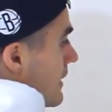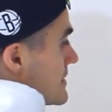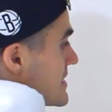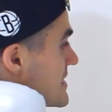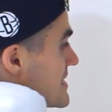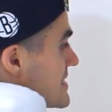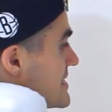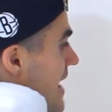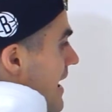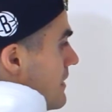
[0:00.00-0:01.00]
in
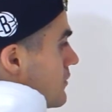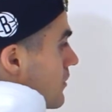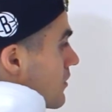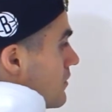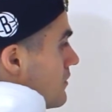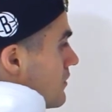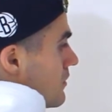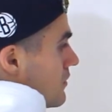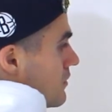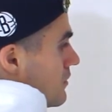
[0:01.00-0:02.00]
standard
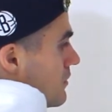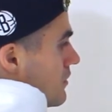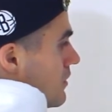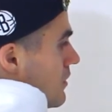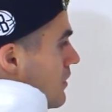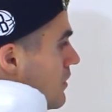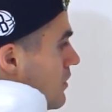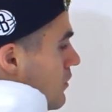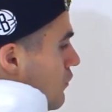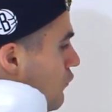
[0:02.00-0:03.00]

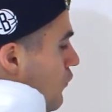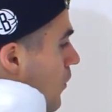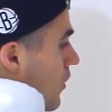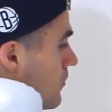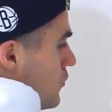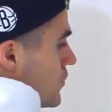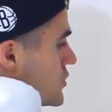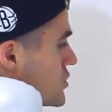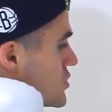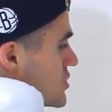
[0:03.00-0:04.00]
form,
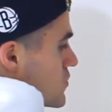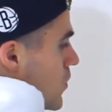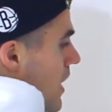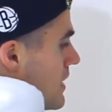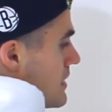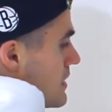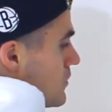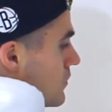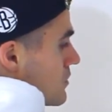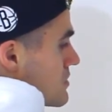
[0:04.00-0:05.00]
which is just y
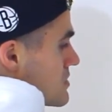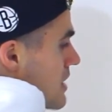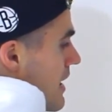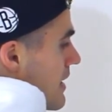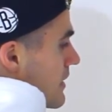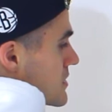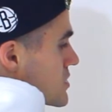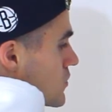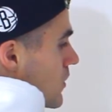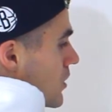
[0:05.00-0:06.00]
equals ax
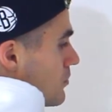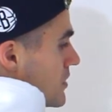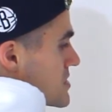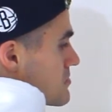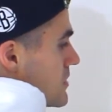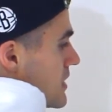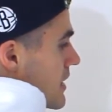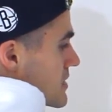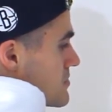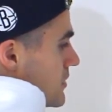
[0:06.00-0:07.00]
squared plus
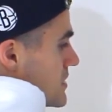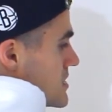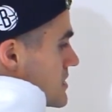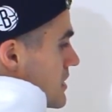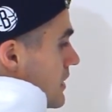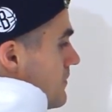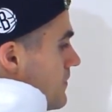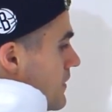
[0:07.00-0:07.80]
bx plus c.